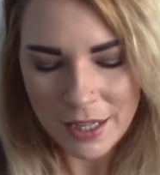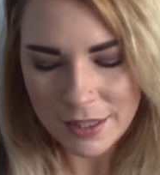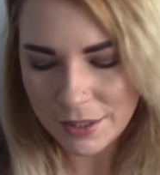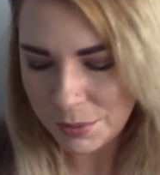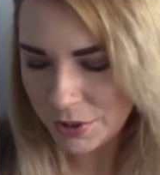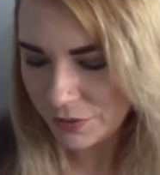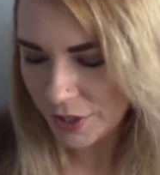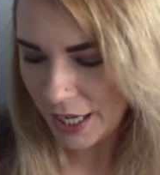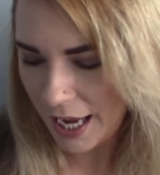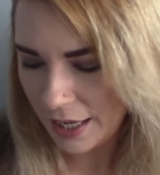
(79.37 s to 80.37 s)
This was for
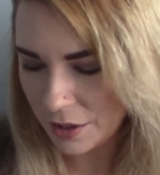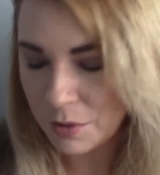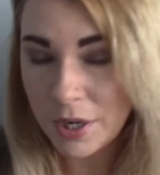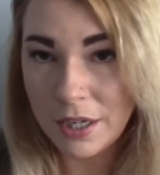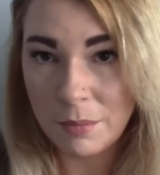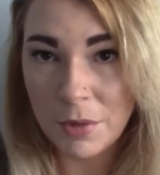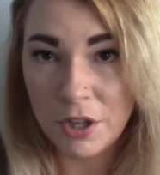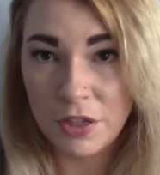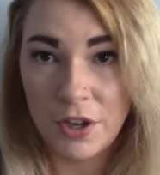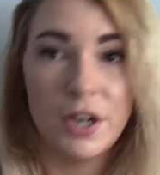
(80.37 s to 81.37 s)
category number
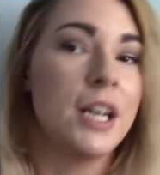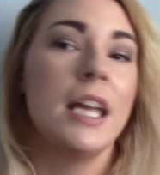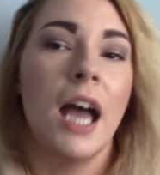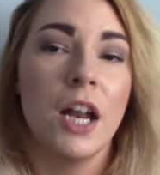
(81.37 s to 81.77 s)
30,